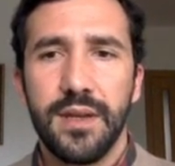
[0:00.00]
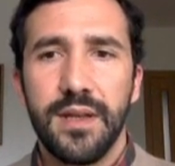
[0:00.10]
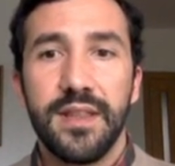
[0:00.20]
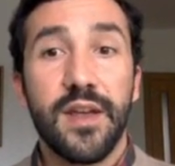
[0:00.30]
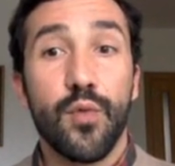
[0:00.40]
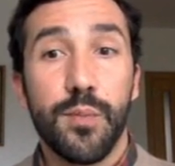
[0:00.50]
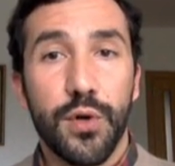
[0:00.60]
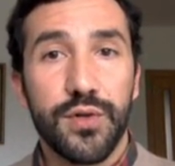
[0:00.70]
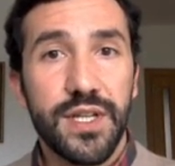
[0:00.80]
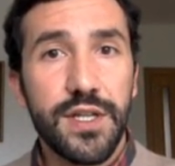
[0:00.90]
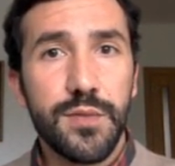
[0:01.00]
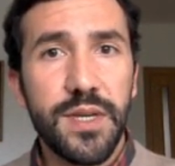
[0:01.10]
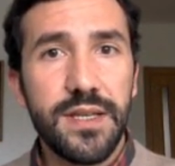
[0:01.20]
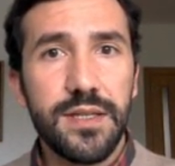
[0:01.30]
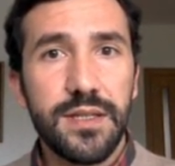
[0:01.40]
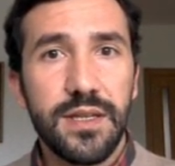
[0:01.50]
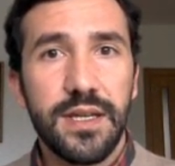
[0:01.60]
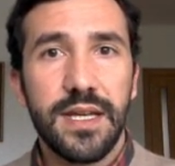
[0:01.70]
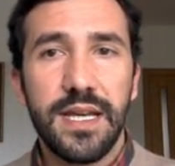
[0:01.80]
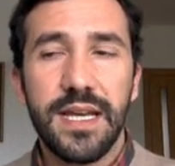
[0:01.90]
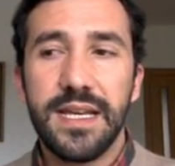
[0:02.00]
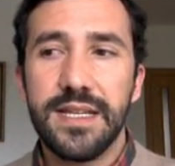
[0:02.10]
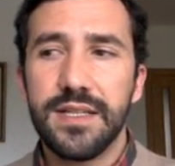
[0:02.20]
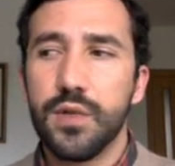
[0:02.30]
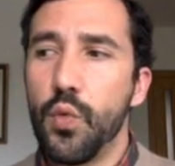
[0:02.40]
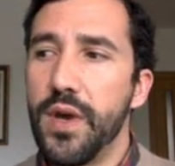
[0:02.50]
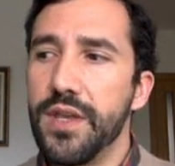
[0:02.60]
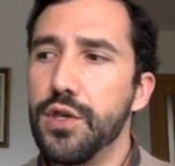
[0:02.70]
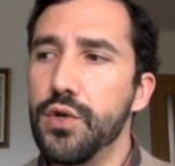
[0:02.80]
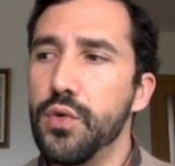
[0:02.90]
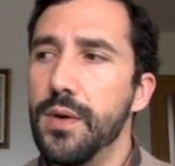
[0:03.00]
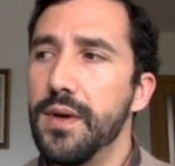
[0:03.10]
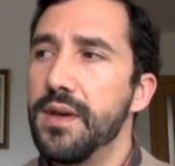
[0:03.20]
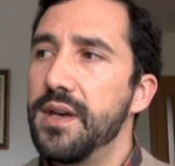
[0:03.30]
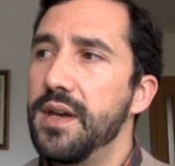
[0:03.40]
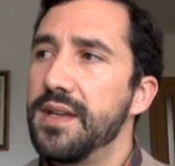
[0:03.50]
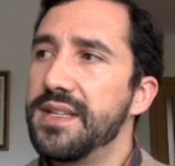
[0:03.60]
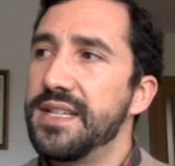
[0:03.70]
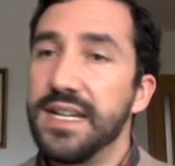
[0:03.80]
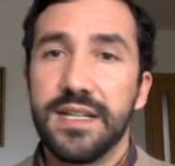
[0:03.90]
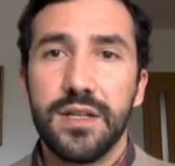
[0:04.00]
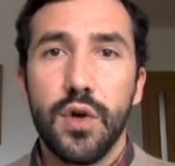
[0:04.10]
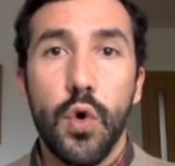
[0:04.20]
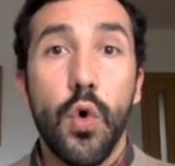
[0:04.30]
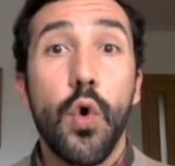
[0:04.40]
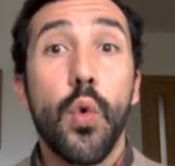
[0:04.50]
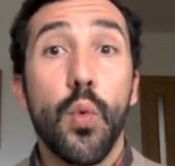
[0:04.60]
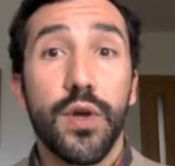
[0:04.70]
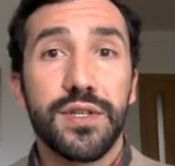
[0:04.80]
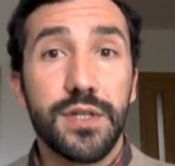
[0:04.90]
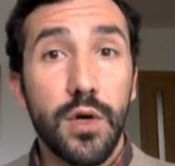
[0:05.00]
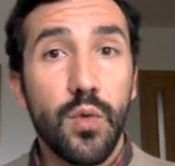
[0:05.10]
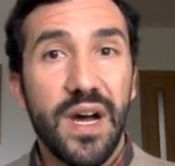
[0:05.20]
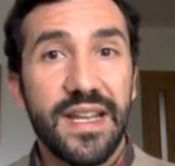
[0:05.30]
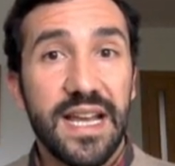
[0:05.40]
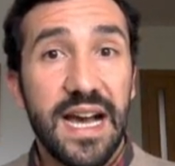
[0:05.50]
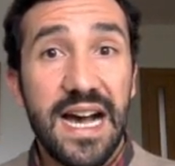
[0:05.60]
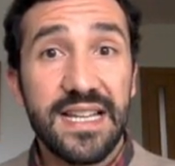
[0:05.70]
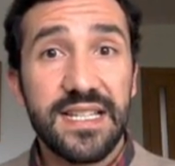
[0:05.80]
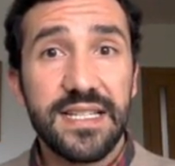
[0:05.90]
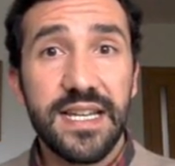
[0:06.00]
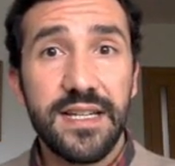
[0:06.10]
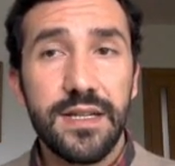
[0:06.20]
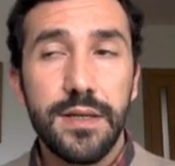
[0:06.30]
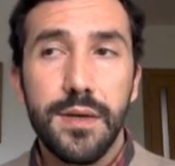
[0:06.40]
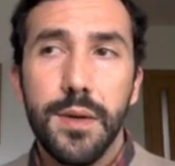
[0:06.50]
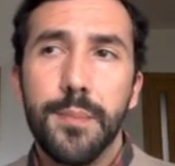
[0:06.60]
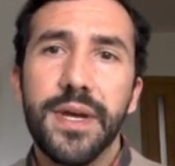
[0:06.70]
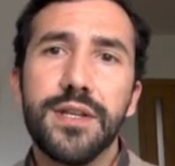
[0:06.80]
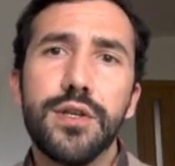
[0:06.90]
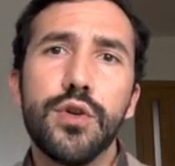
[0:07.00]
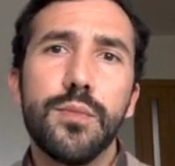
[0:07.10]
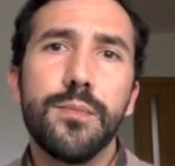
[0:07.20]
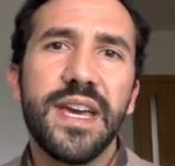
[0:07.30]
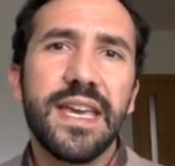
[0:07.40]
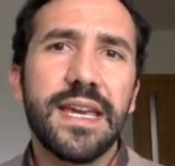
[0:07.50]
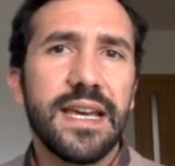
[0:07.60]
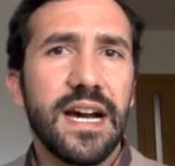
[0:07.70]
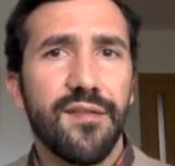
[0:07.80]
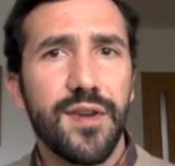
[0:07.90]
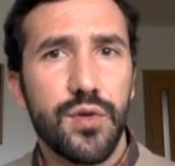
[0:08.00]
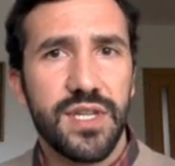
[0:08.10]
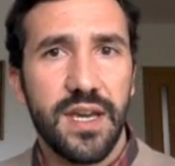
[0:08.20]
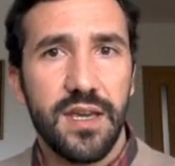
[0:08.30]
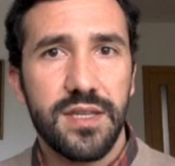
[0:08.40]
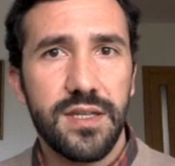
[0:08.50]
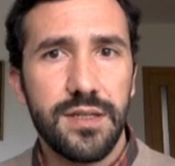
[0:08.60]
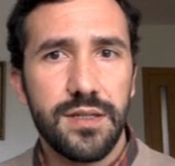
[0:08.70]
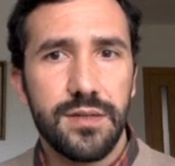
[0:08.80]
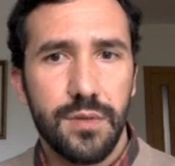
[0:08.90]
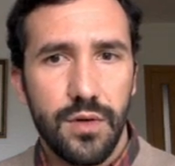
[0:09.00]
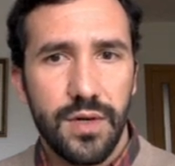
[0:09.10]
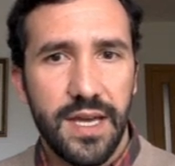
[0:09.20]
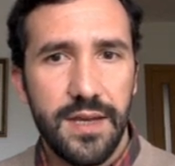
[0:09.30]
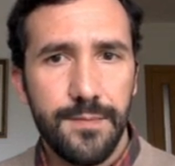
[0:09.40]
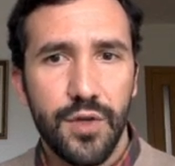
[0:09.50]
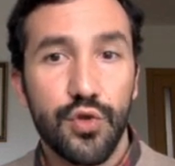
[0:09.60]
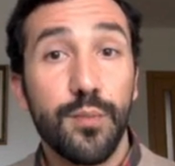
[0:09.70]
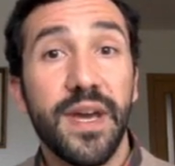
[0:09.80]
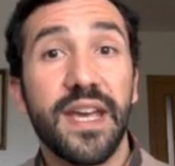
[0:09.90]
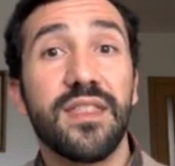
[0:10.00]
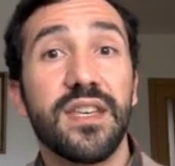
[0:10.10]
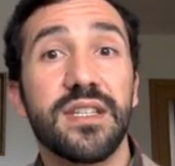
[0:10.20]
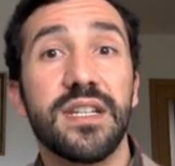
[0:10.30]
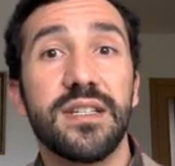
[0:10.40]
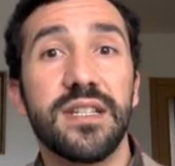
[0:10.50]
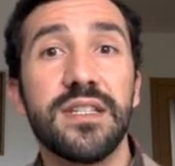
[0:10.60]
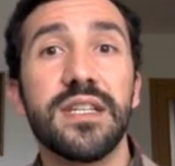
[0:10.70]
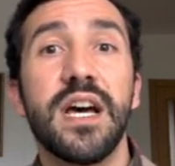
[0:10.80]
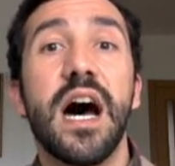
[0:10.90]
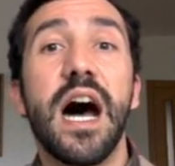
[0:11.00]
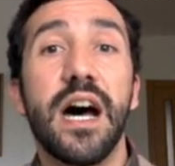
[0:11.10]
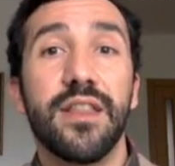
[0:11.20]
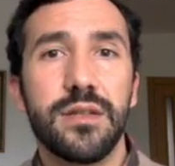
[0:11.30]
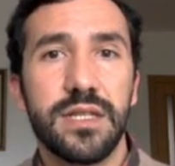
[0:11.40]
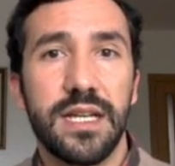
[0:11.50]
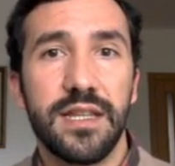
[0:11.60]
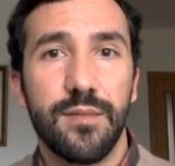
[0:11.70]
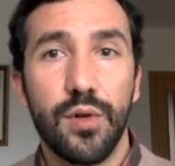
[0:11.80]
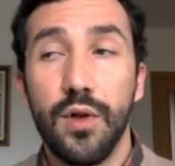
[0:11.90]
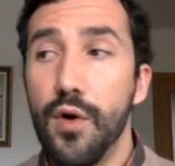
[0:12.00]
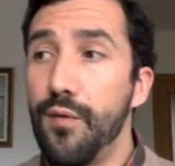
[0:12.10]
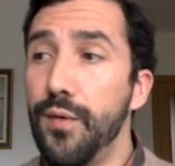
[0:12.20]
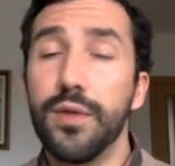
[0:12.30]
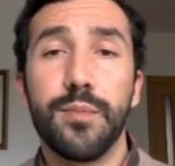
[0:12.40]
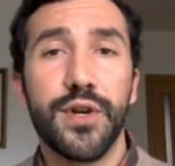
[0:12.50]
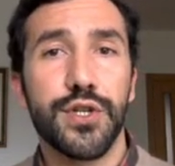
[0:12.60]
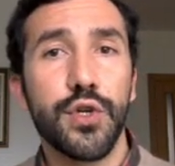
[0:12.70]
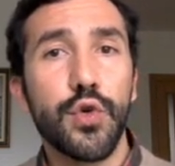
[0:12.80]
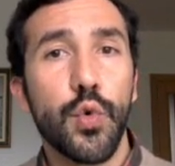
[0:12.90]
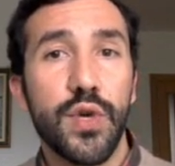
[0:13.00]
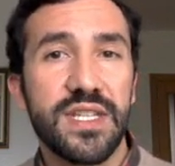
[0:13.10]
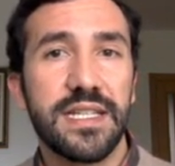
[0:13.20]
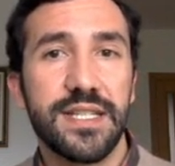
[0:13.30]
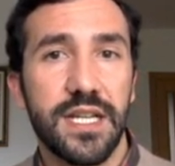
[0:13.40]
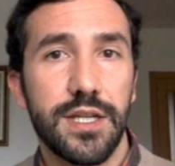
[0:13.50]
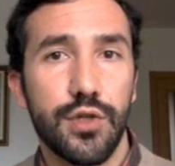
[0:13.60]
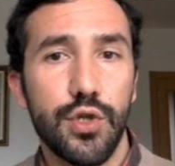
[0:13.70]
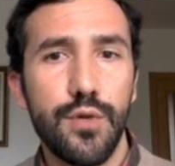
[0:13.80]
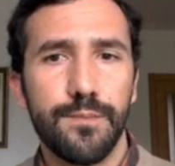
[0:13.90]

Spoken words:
The reported speech is when you said what someone has said, but you make a few changes, okay? To make the sentence understandable for the person who is listening to you.